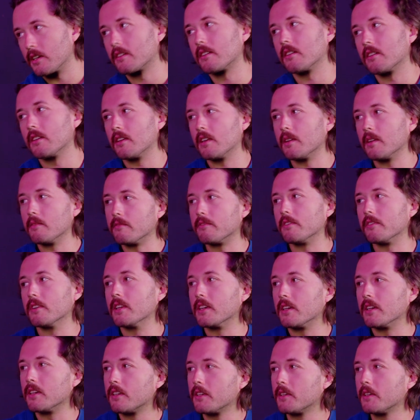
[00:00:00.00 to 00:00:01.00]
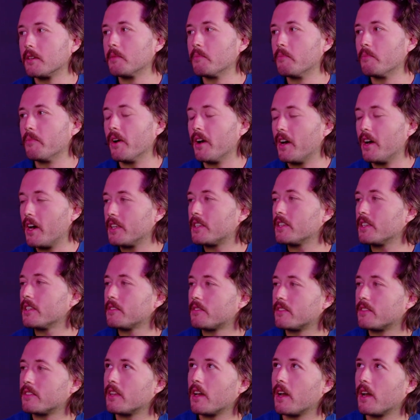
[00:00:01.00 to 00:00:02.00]
God, I'm funny. But
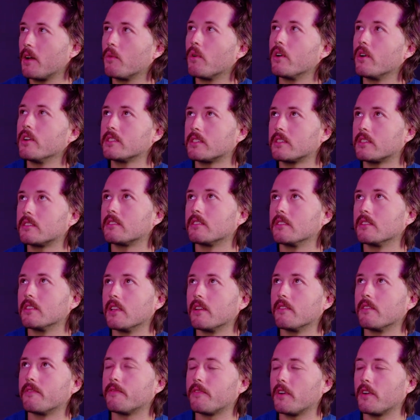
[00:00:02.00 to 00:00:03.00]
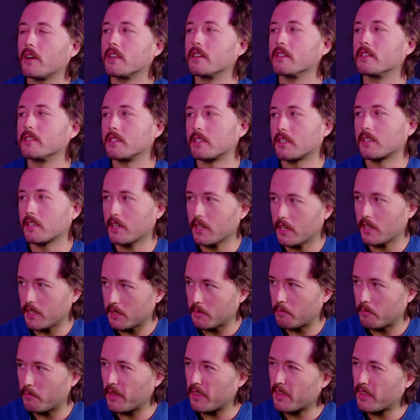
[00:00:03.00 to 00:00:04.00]
I was funny as a
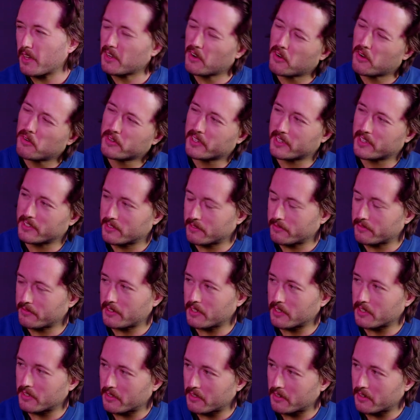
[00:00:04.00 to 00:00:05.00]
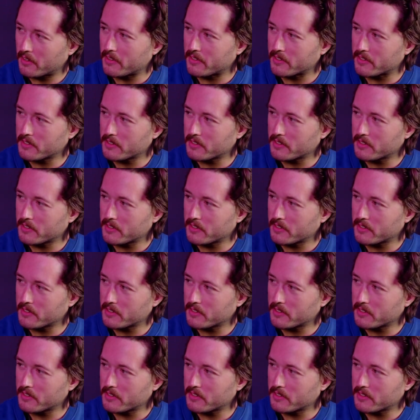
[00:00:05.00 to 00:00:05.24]
kid, but then all kids are funny, they're not, that's